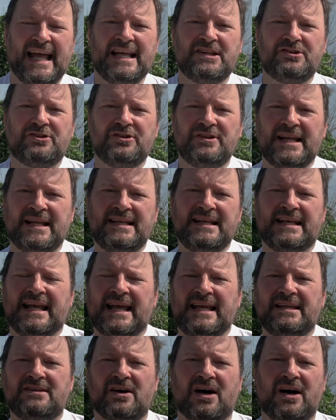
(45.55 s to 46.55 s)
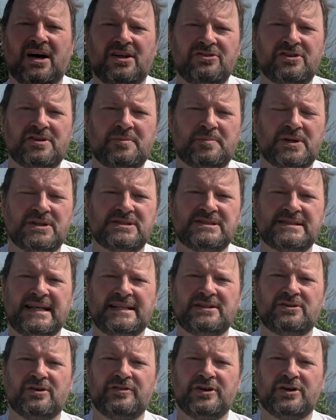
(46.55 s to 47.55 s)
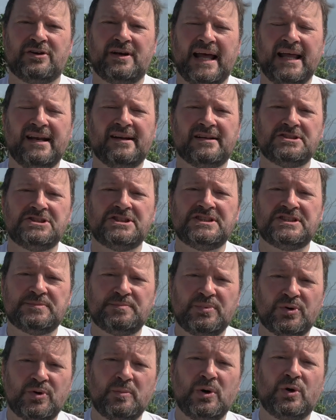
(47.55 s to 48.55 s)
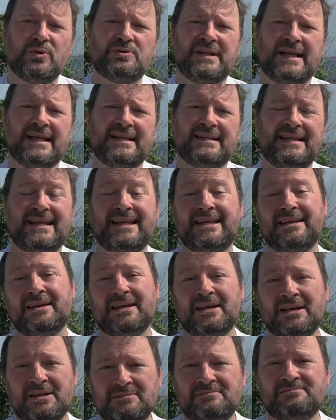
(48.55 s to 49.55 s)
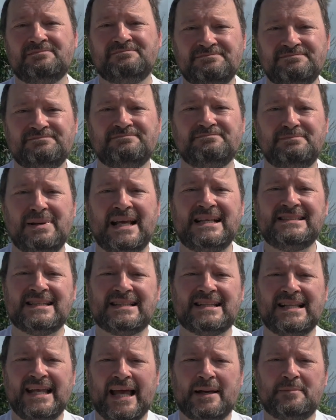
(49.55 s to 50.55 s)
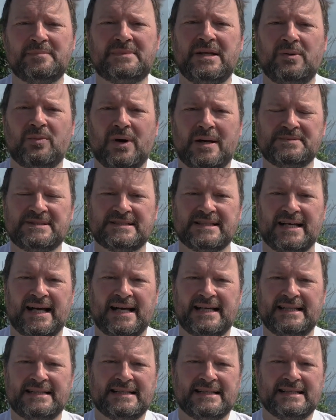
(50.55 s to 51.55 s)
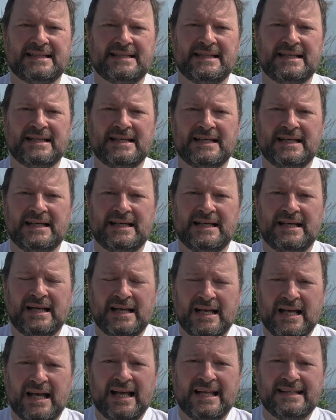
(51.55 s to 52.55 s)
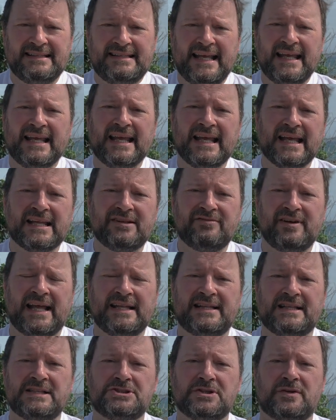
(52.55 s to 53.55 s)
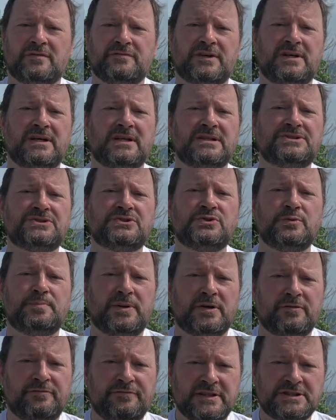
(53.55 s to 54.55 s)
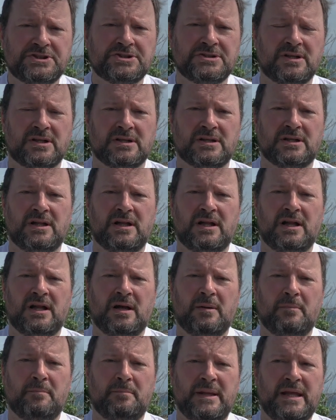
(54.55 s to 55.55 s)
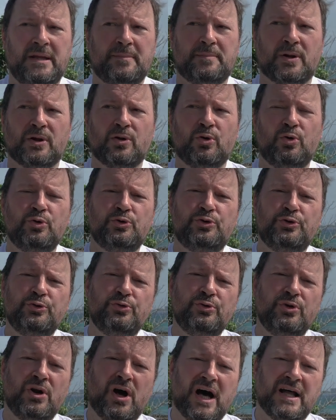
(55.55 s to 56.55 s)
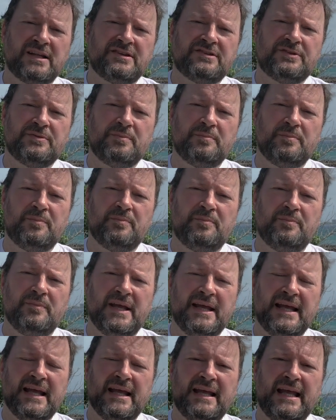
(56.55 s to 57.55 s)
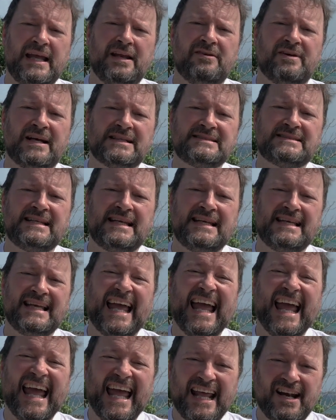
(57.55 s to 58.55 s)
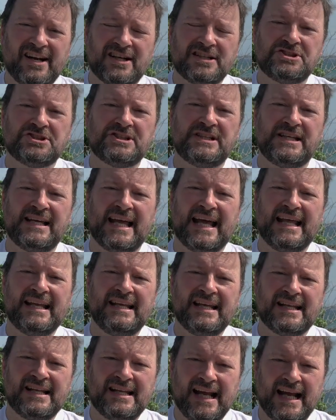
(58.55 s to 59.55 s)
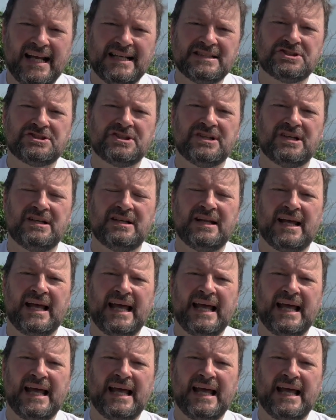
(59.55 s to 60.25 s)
and to dedicate 100% of your energies promoting the basically empty website, taking advantage of superficial people who do not invest the energy and the attention